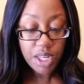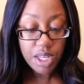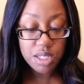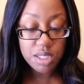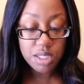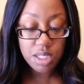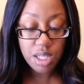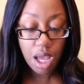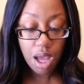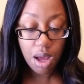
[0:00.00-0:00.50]

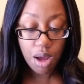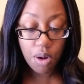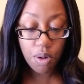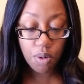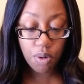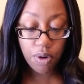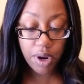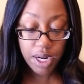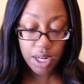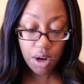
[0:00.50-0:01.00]
So
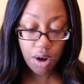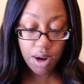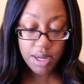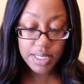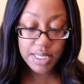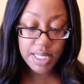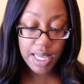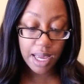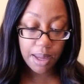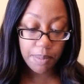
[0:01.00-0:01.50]
credit card
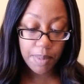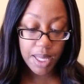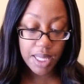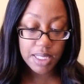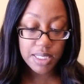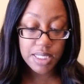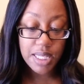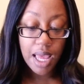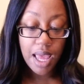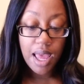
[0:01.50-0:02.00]

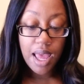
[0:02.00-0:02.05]
statements.